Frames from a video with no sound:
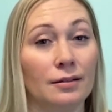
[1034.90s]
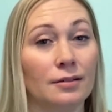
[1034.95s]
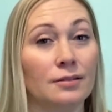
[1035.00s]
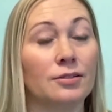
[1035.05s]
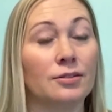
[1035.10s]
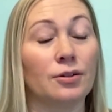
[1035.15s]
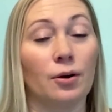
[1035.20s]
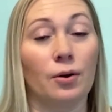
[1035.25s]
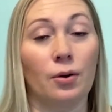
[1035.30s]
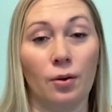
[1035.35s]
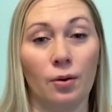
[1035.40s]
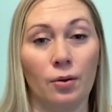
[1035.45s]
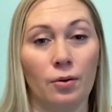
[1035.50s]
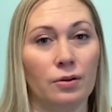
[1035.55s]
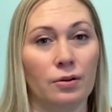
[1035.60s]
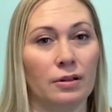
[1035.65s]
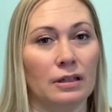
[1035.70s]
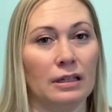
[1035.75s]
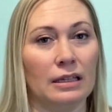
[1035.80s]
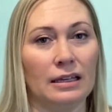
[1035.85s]

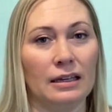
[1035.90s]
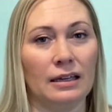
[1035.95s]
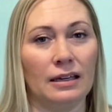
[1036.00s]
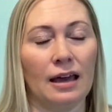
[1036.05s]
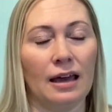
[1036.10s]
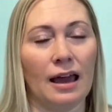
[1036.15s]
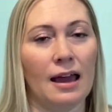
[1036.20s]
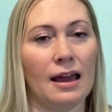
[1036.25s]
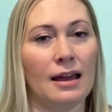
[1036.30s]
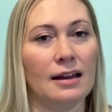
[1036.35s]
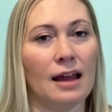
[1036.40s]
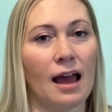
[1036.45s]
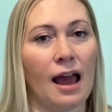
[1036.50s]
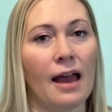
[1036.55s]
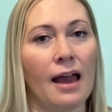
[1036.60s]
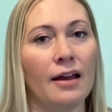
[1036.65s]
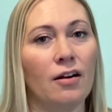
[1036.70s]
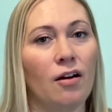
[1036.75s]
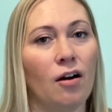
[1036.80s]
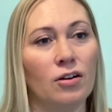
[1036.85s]
Totally. And
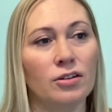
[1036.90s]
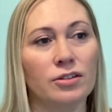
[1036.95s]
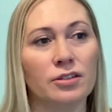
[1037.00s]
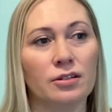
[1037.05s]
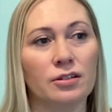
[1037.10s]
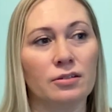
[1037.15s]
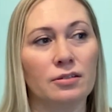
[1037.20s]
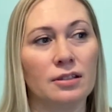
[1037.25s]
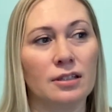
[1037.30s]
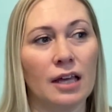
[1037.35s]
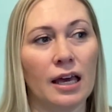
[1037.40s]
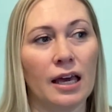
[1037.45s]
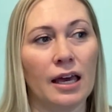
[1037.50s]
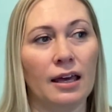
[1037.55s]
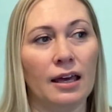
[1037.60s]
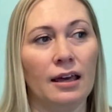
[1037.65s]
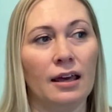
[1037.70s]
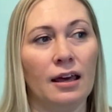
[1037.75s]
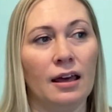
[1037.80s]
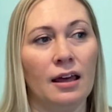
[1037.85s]
I'd also
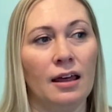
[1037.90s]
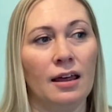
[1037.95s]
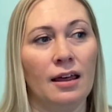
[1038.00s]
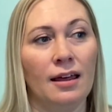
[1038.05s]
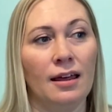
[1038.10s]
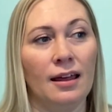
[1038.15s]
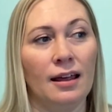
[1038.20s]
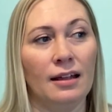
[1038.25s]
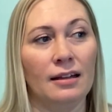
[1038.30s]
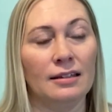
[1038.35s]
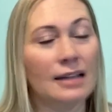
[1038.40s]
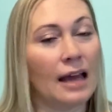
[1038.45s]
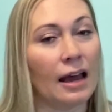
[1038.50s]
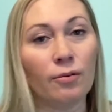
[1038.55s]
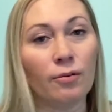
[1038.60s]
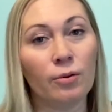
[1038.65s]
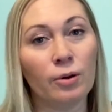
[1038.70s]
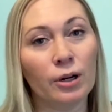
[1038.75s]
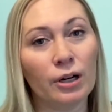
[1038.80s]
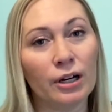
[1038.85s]
say
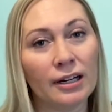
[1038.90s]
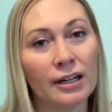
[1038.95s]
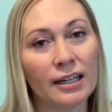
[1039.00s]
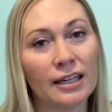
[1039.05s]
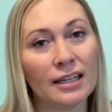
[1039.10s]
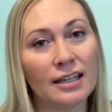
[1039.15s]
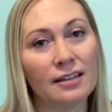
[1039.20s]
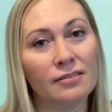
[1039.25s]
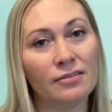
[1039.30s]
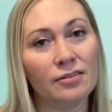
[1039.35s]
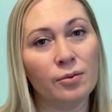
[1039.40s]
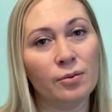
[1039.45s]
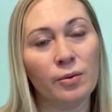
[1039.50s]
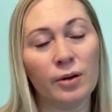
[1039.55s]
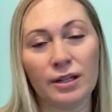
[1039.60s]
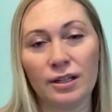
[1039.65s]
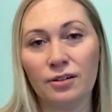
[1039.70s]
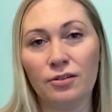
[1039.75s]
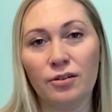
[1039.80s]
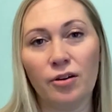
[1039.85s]
network even
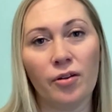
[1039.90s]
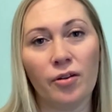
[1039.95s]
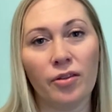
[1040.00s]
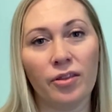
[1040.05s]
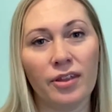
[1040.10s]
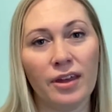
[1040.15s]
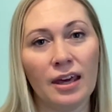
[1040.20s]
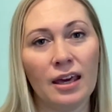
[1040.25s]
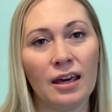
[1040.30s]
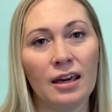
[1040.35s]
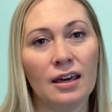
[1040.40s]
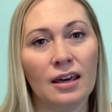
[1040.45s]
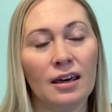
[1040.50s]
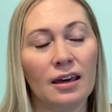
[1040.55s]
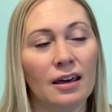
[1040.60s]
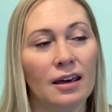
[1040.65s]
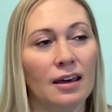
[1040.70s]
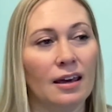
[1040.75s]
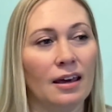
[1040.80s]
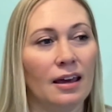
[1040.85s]
when you don't think
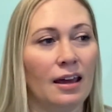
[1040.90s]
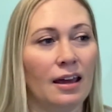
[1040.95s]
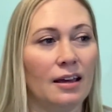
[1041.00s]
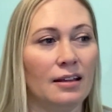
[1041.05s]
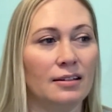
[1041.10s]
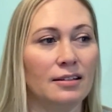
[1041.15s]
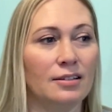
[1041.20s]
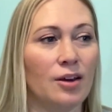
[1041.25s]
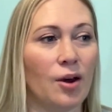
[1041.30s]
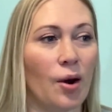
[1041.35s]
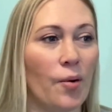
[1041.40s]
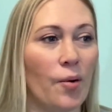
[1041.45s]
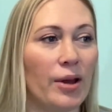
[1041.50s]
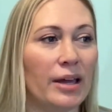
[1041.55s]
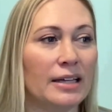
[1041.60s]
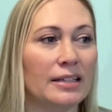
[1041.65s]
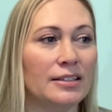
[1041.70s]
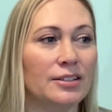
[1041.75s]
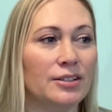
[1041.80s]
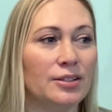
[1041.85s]
it's
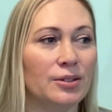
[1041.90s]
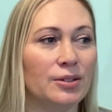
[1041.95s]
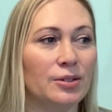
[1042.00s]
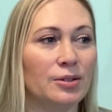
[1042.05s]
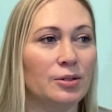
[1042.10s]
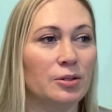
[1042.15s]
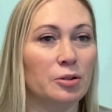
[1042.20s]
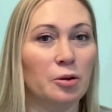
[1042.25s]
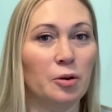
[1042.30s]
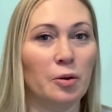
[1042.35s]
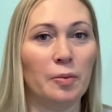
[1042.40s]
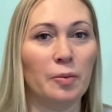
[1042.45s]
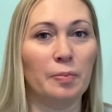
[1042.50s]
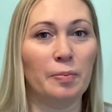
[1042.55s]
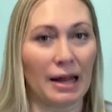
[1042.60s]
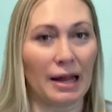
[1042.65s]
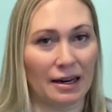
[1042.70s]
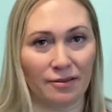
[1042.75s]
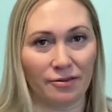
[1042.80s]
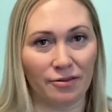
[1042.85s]
going to
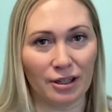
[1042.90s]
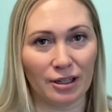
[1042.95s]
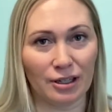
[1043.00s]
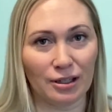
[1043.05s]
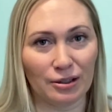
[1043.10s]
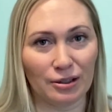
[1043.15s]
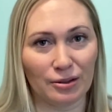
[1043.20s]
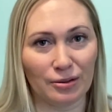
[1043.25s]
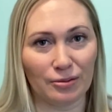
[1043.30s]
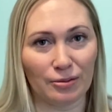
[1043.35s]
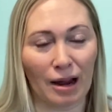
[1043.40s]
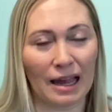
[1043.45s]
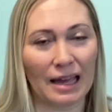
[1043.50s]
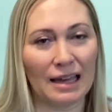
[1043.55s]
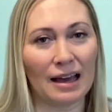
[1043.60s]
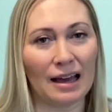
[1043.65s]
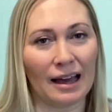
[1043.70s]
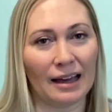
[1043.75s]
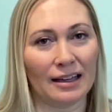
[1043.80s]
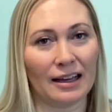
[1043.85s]
benefit you, right?
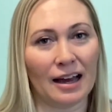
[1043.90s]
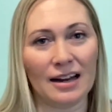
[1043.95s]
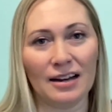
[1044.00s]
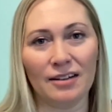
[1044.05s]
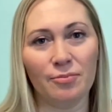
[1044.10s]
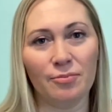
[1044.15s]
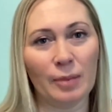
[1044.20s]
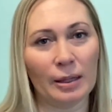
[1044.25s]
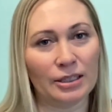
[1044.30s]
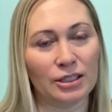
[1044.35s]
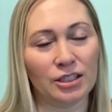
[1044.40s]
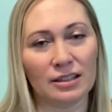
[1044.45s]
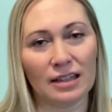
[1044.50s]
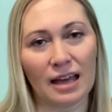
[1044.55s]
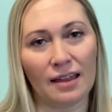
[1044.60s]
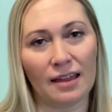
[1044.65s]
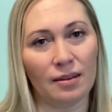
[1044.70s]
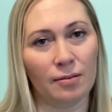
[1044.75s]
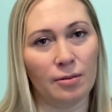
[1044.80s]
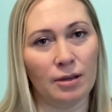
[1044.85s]
I kind of mentioned
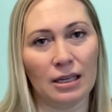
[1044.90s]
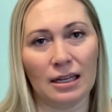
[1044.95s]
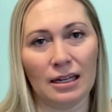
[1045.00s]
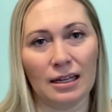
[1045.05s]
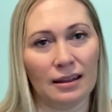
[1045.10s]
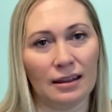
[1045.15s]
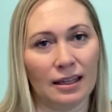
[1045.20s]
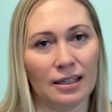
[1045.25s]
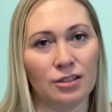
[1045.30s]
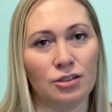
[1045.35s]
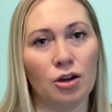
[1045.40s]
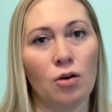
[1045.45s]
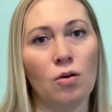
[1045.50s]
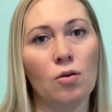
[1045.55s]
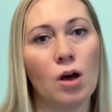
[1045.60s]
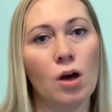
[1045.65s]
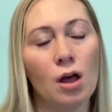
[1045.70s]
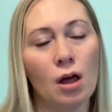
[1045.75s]
that in the beginning. Like, don't